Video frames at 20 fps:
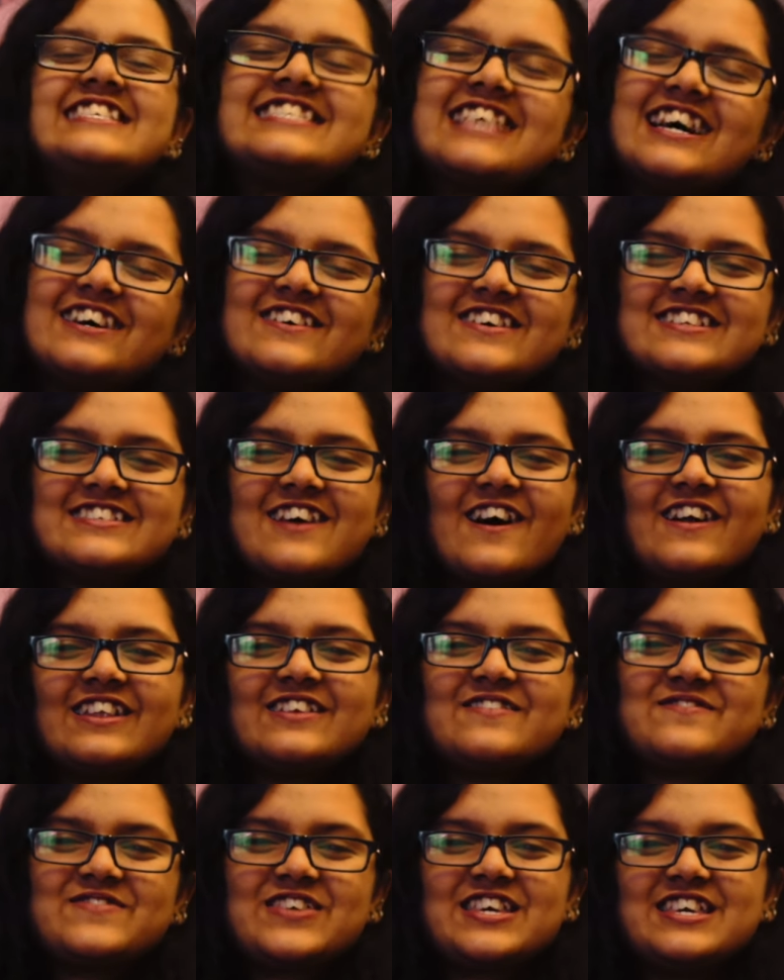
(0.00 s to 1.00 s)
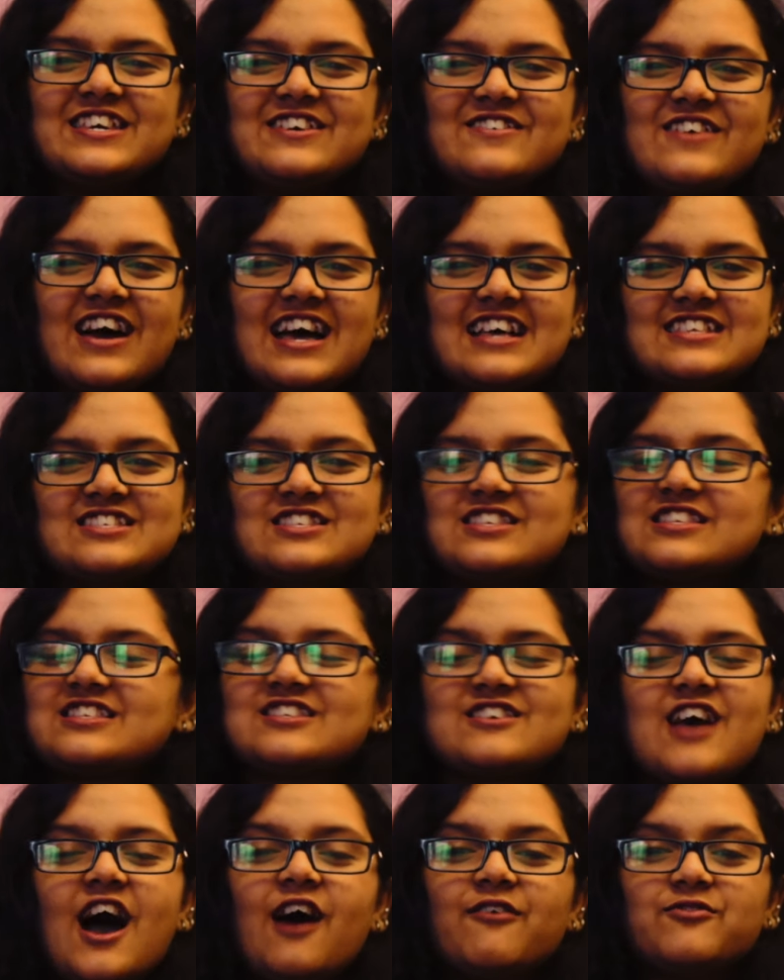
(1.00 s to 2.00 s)
So it's all up to you as
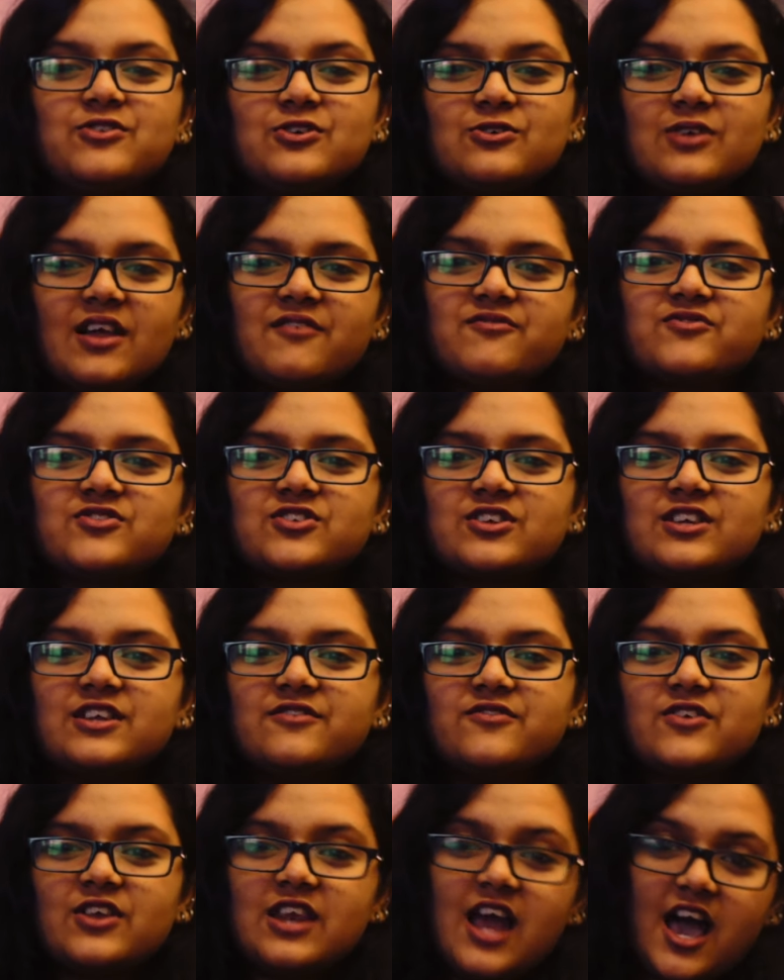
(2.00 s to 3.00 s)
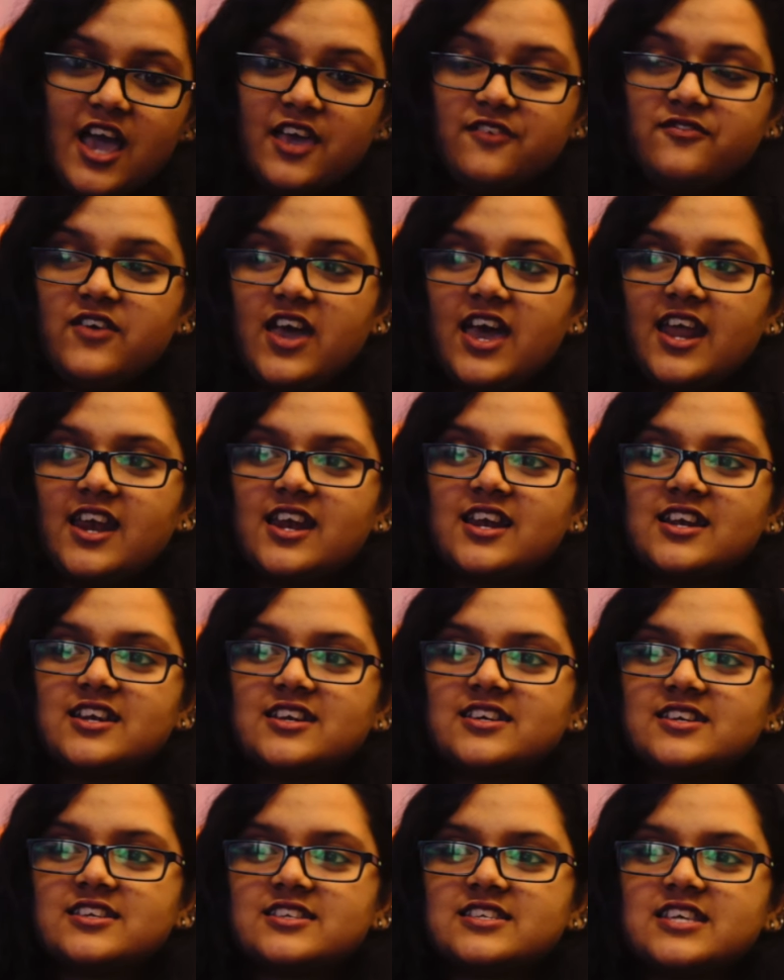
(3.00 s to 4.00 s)
to how you love to live your life,
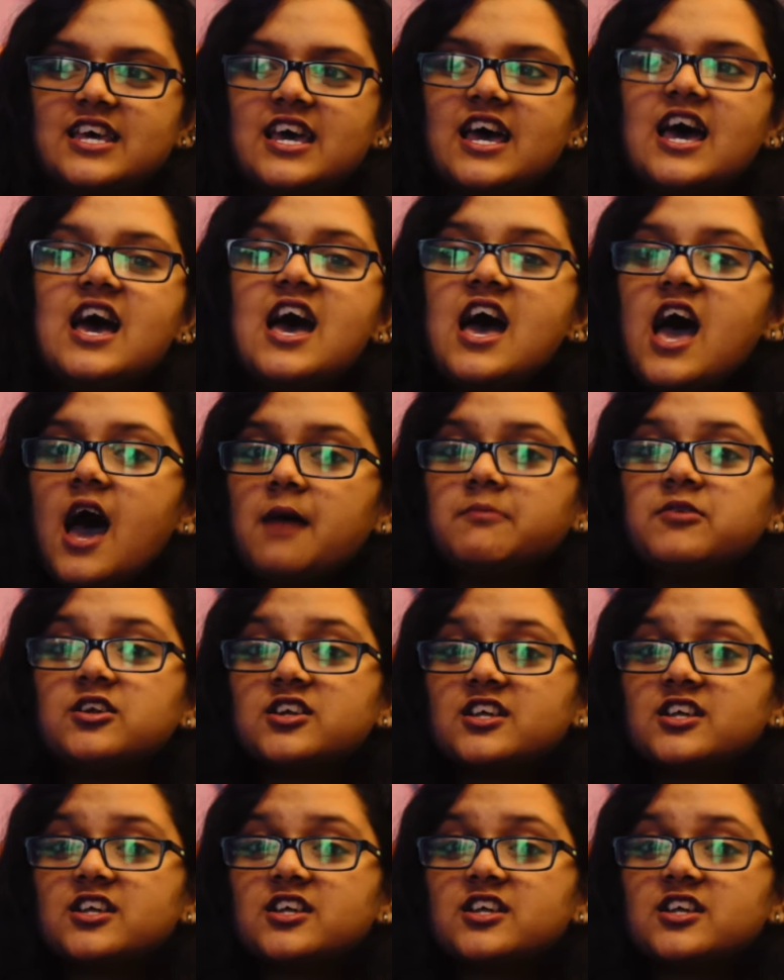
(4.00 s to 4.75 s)
and I'm